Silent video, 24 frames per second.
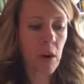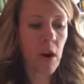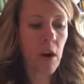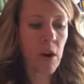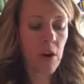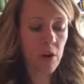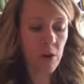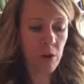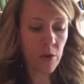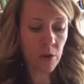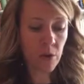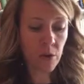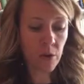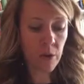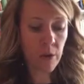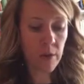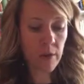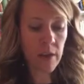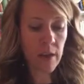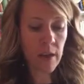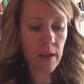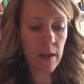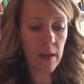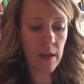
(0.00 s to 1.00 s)
article
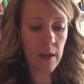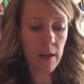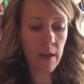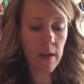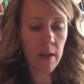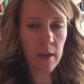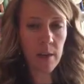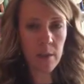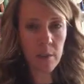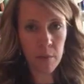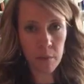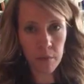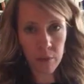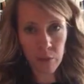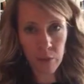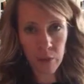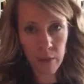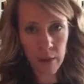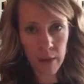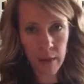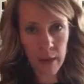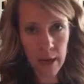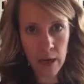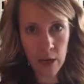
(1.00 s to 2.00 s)

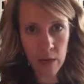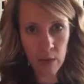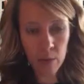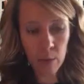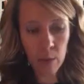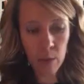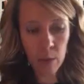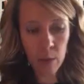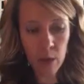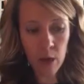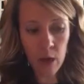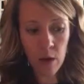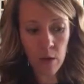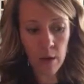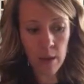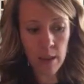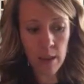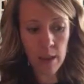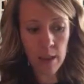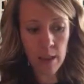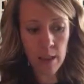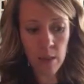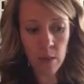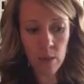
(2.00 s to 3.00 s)
before the noun, which we
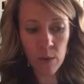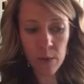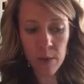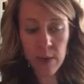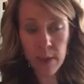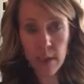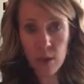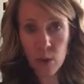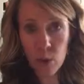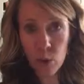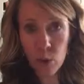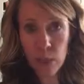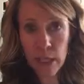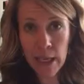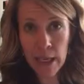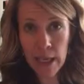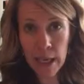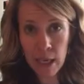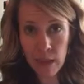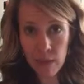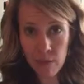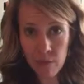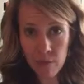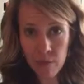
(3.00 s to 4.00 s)
already did with c'est une
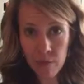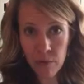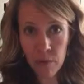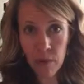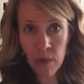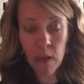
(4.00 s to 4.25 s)
élève.